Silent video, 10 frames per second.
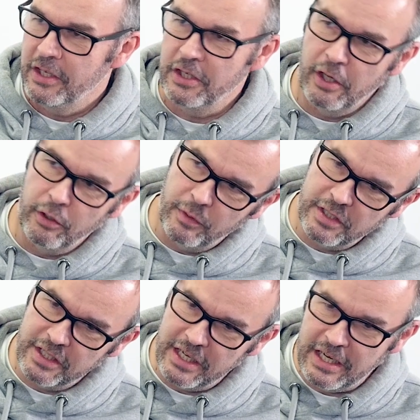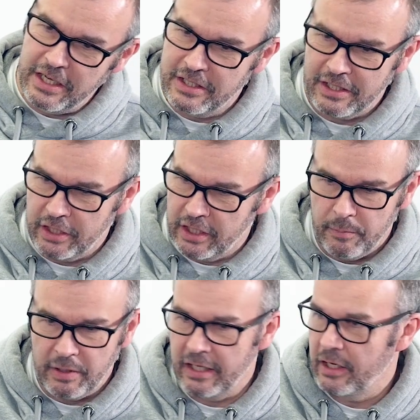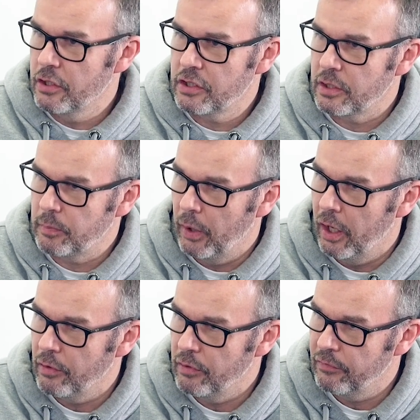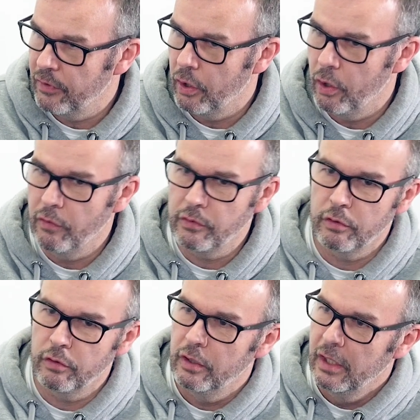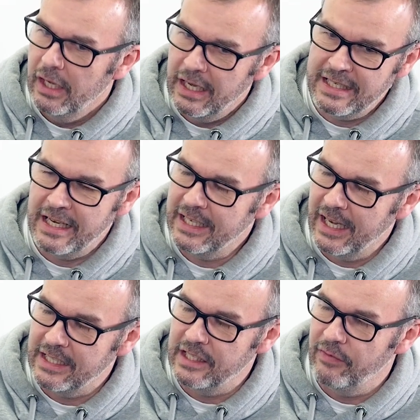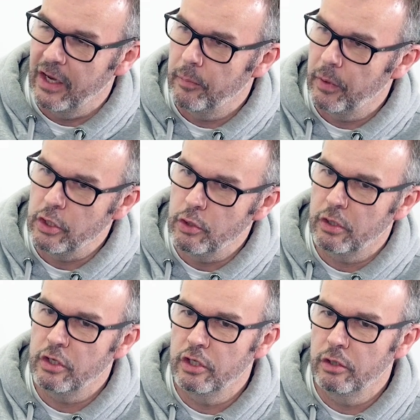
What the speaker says: you don't always need to come and get us as a partner involved or a dedicated developer. You can